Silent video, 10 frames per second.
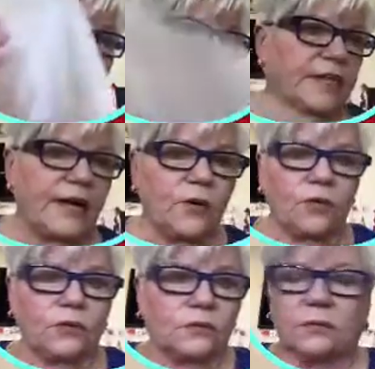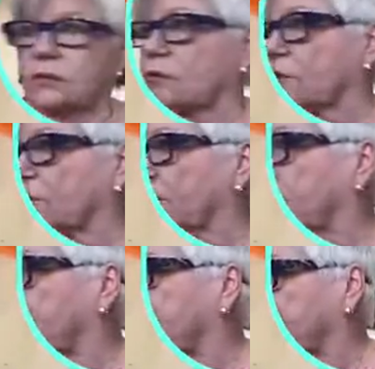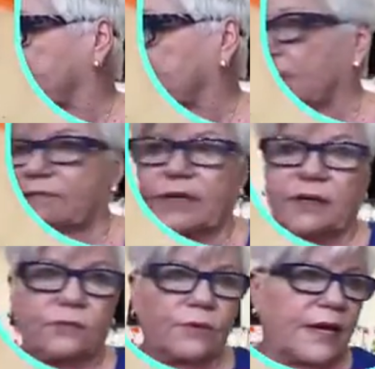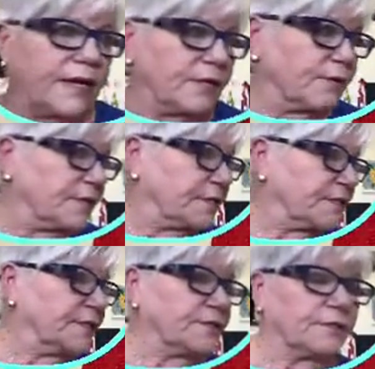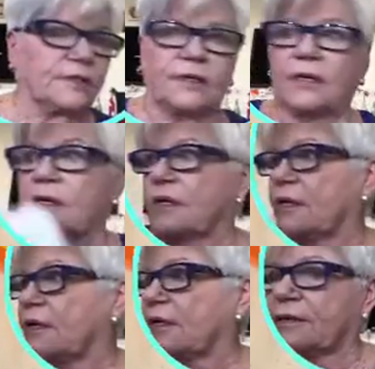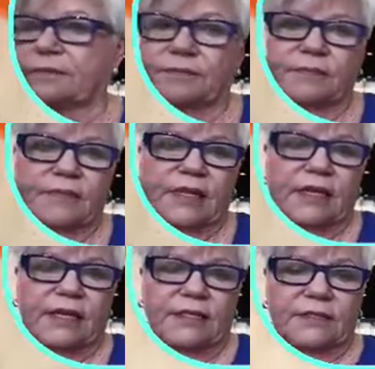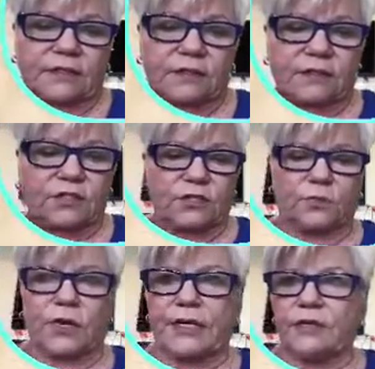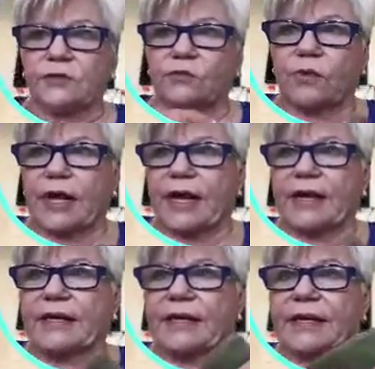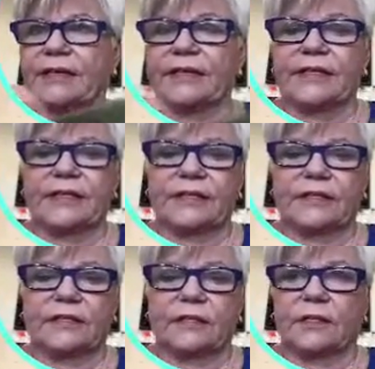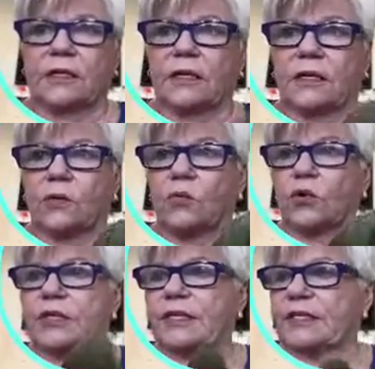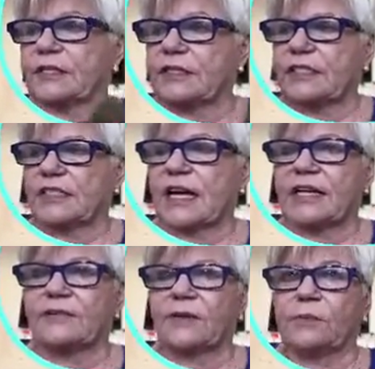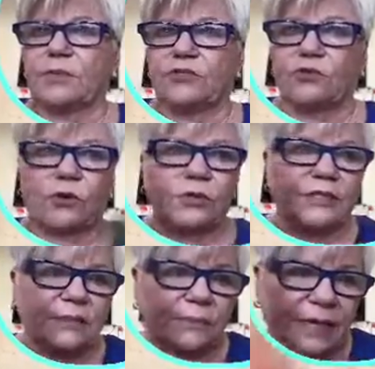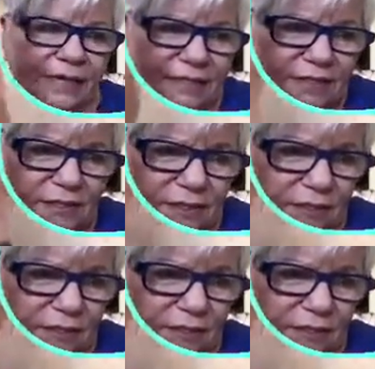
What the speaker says: towel, or I've got a rag around here, and spray it on the rag, and then work it in. It's kind of a petroleum base.